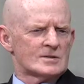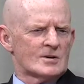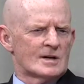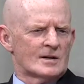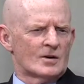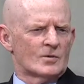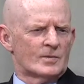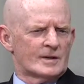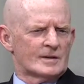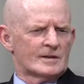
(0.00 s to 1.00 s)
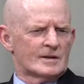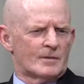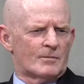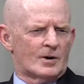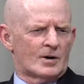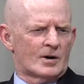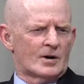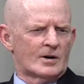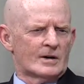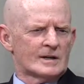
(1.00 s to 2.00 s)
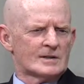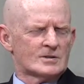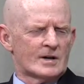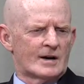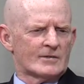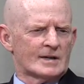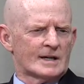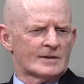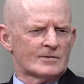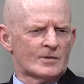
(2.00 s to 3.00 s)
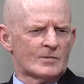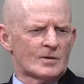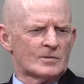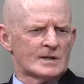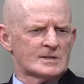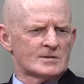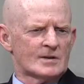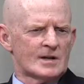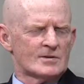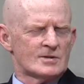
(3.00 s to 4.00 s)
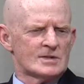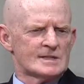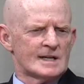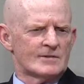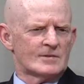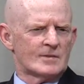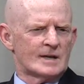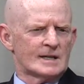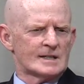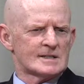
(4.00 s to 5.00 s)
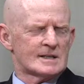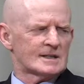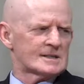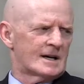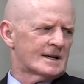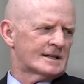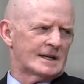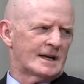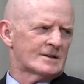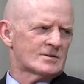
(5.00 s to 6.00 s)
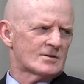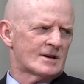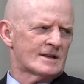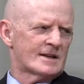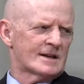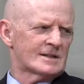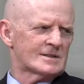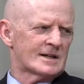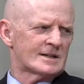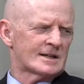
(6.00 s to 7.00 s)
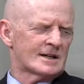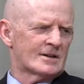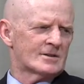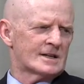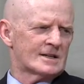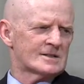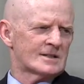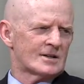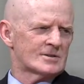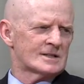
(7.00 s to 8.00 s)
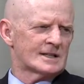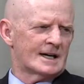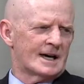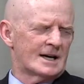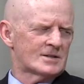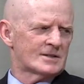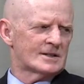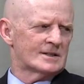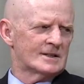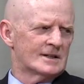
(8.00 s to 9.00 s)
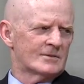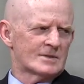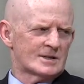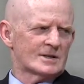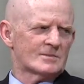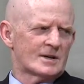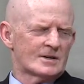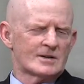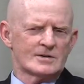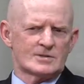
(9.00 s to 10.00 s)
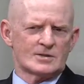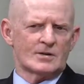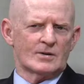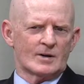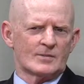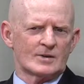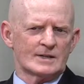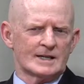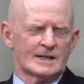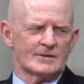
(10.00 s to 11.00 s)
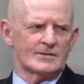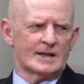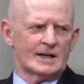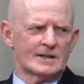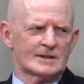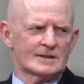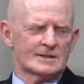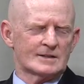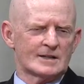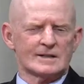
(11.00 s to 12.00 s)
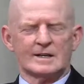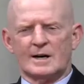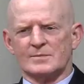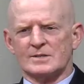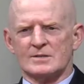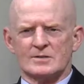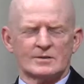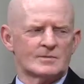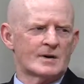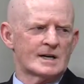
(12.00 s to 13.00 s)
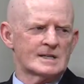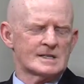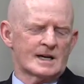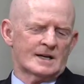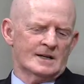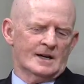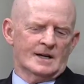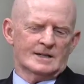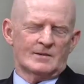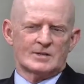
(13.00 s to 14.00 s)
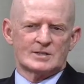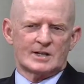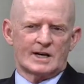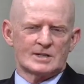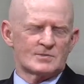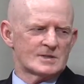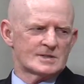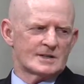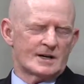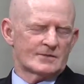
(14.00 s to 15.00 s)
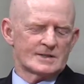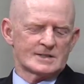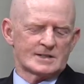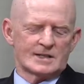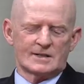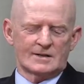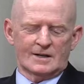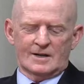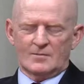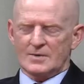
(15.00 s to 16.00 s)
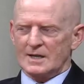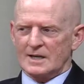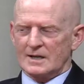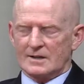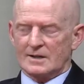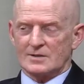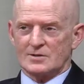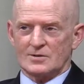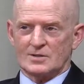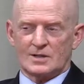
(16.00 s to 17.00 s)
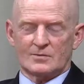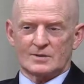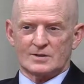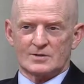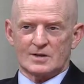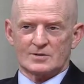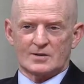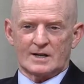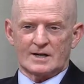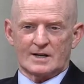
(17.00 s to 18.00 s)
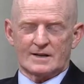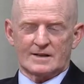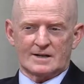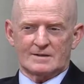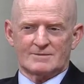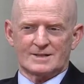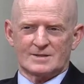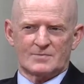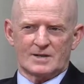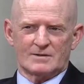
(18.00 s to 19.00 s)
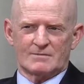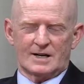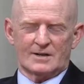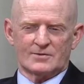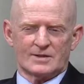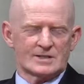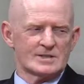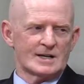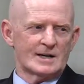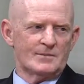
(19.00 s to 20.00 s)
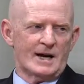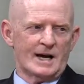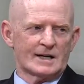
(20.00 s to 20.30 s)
trying to open a bar and traveling from one place to another. She'd save the money as an exotic dancer, I think. She had like $100,000 in cash, and we talked about it on the show, I believe. Mm-hmm. And the uh, cops took the money, saying that much cash must obviously be associated with the drug trade, and I, thought it's been I don't think she the got it result